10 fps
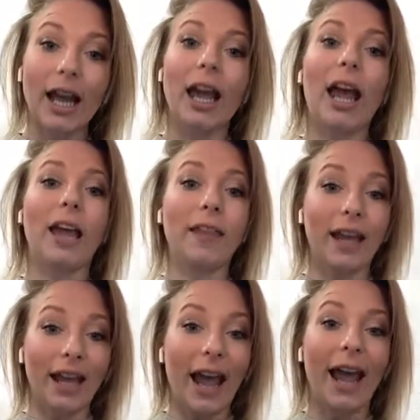and
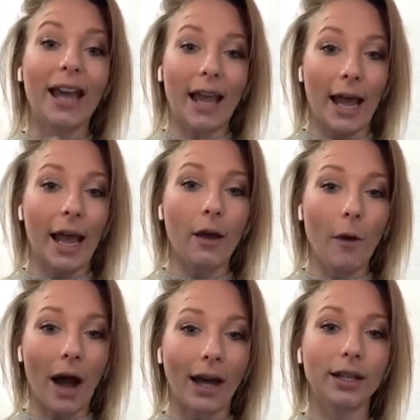then KAY.
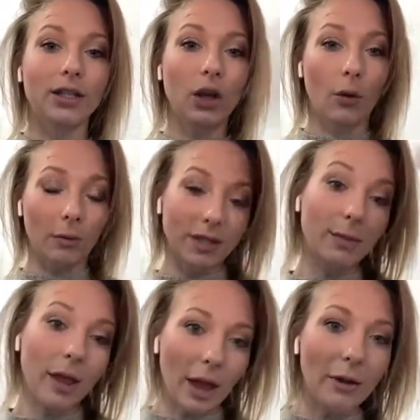So it would
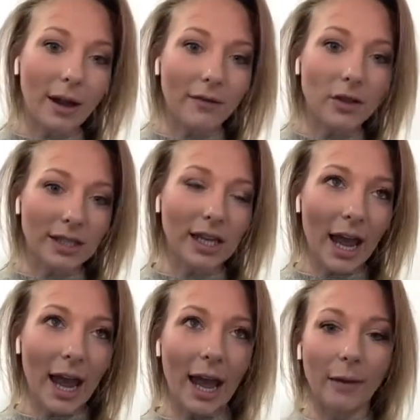spell out
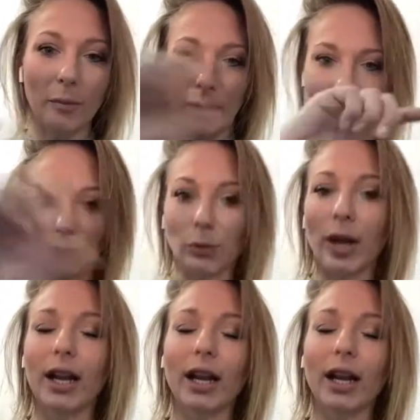FUCK, but it's written.